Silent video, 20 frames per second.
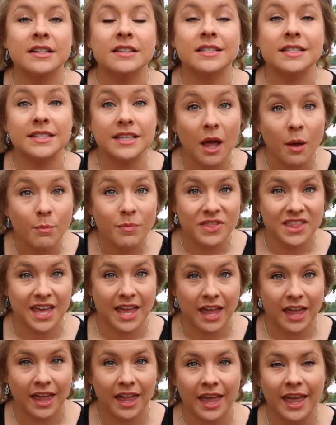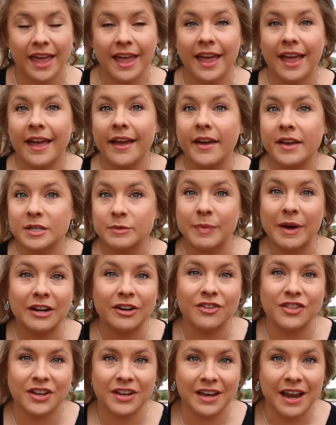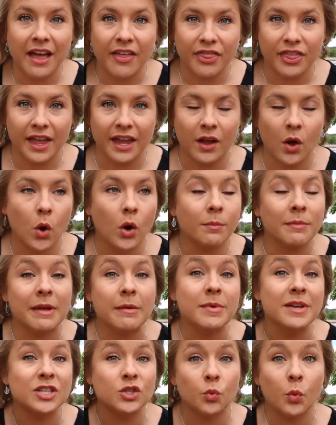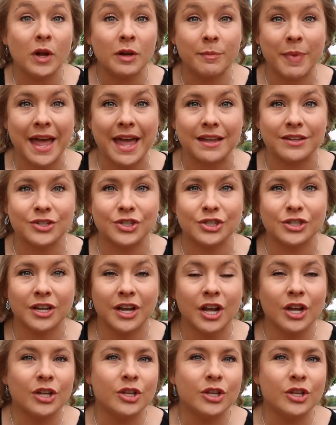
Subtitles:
something is better than nothing. Or maybe it's 1 page.